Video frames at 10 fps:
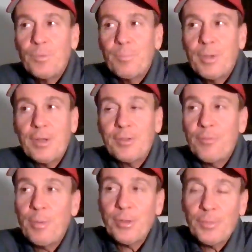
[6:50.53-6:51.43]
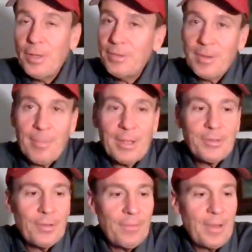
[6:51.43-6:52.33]
Because if Bucks win, as I
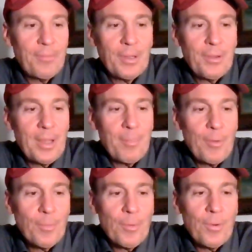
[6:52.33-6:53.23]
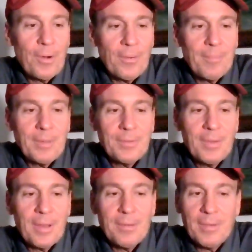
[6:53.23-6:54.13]
mentioned, they reclaim home court. That means
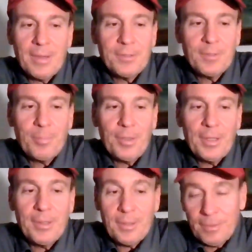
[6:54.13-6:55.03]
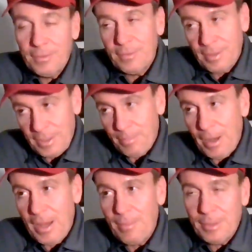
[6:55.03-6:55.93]
that they split in
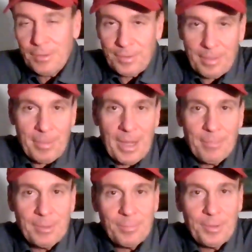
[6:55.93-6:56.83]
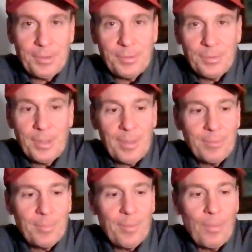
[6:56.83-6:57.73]
Miami, just like Miami split the 2
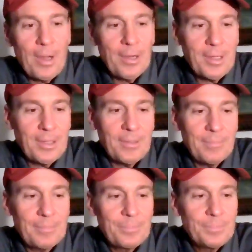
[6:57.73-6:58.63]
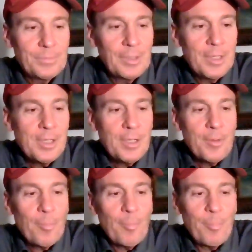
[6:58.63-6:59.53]
games in Milwaukee.
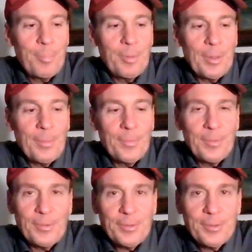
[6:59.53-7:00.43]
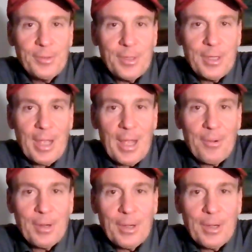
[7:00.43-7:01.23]
But we'll see how it